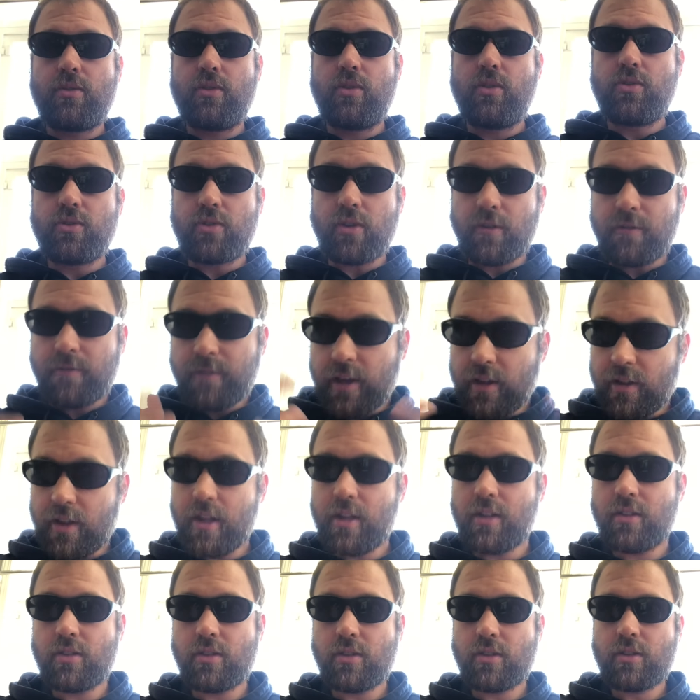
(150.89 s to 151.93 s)
use their
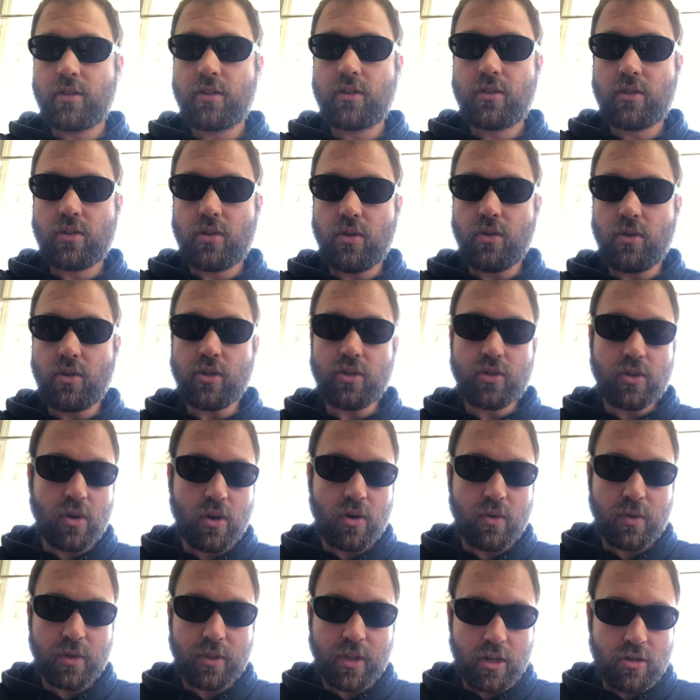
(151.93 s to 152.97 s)
feelings to
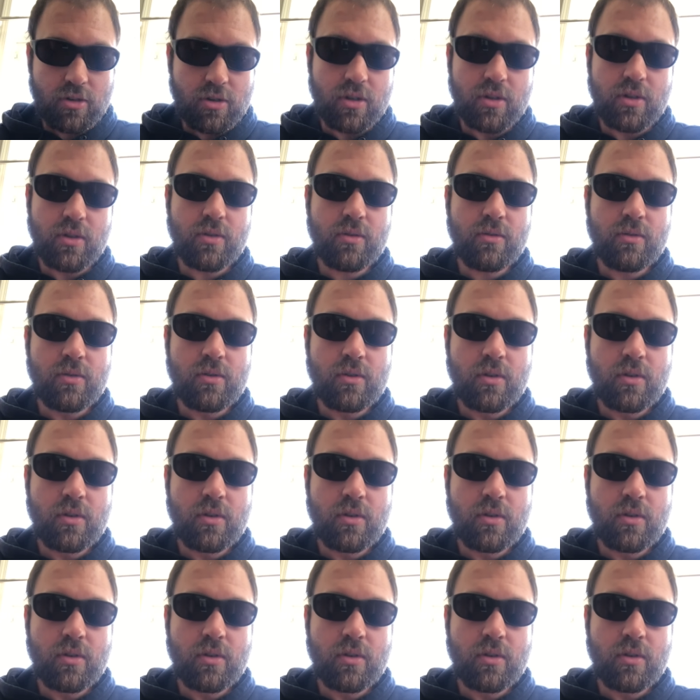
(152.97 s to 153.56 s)
discern what they should do,